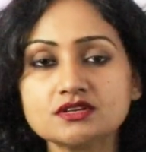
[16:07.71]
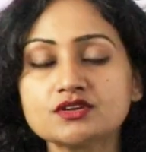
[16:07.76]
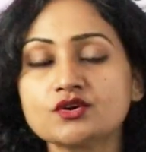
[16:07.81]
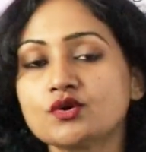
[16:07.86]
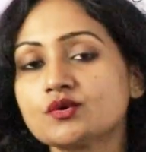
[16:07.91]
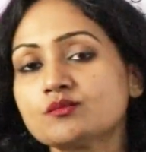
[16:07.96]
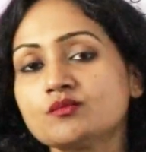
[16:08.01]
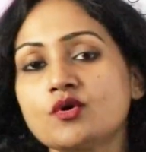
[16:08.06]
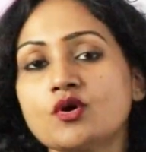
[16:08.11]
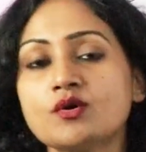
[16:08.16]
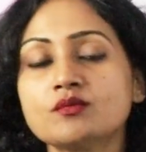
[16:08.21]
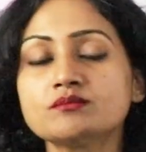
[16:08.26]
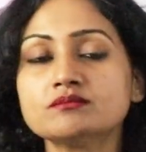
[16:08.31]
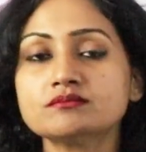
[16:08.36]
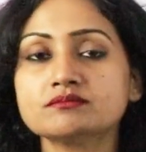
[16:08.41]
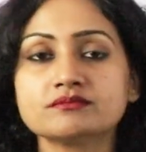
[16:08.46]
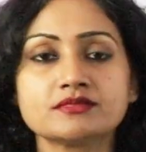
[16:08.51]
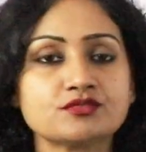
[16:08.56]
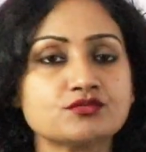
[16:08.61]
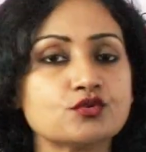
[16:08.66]
Your
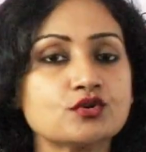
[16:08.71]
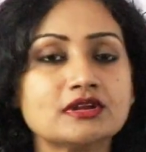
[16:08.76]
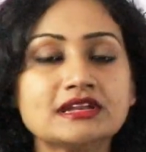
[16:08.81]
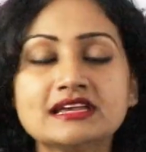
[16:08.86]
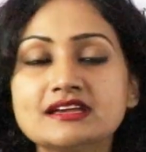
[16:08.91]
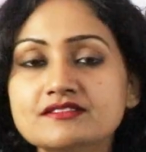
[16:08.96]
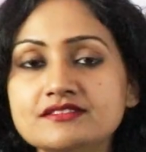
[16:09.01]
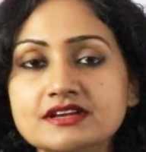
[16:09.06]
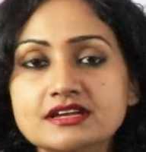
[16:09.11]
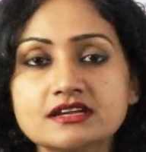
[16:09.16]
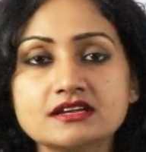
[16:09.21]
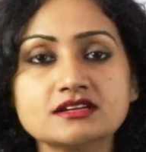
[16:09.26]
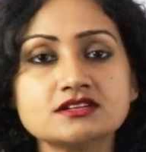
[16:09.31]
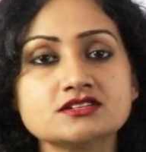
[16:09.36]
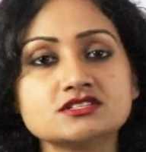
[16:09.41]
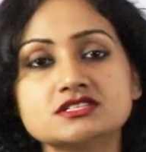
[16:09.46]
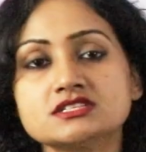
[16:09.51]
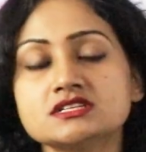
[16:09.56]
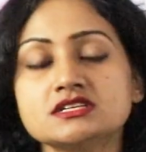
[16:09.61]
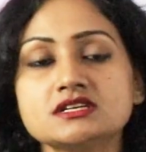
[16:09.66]
mom, before leaving,
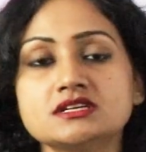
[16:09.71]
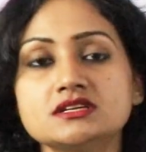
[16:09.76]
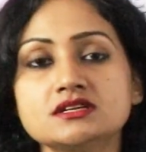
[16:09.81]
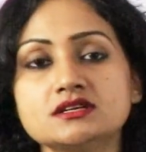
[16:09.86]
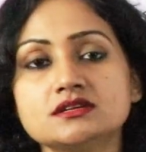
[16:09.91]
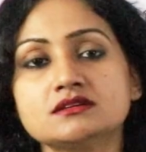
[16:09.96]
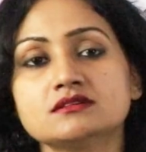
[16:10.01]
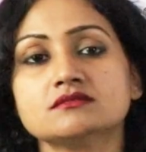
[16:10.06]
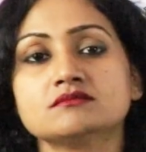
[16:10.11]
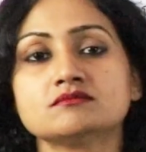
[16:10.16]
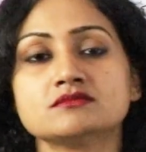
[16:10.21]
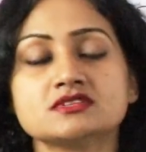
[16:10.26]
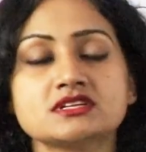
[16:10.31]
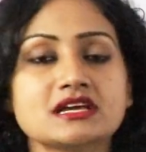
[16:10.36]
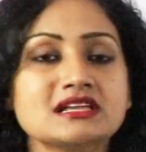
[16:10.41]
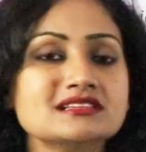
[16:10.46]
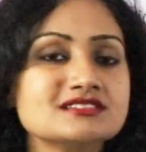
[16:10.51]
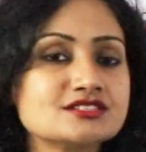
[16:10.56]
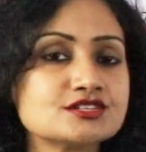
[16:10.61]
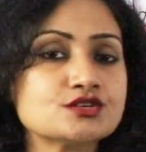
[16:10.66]
she
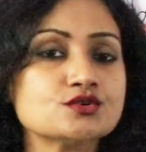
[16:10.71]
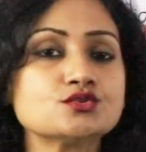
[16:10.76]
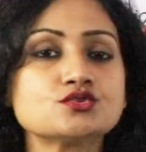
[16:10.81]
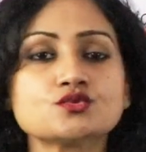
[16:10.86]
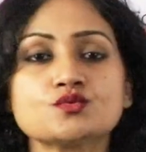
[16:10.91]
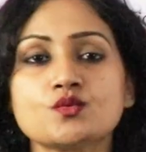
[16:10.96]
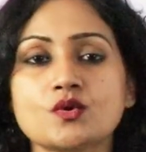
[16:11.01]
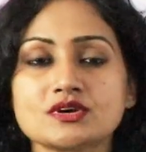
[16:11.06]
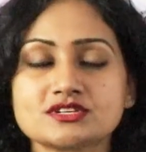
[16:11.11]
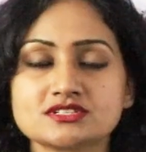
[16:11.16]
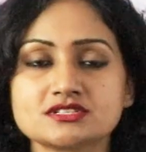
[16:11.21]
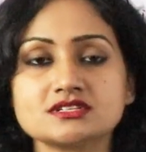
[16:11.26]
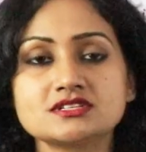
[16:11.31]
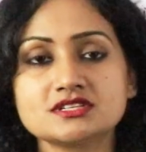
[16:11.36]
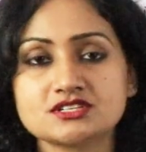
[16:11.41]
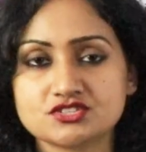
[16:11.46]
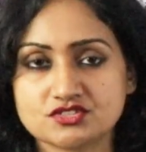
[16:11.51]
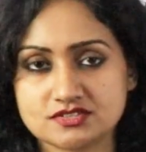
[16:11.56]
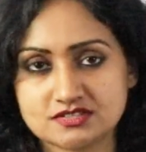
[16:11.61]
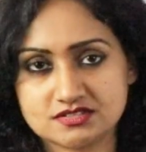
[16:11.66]
tells you to wash the
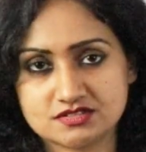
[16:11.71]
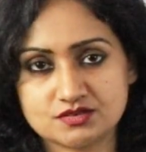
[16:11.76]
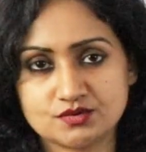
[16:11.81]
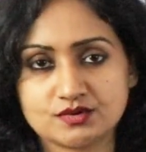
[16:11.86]
dishes.